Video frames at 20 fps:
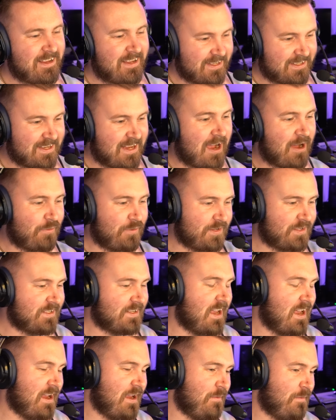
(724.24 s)
is now the
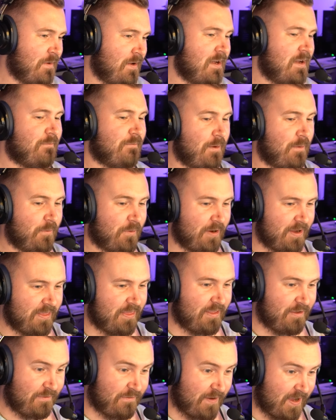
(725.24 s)
same when we're
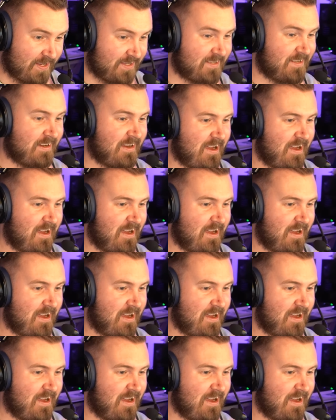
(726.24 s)
in the faster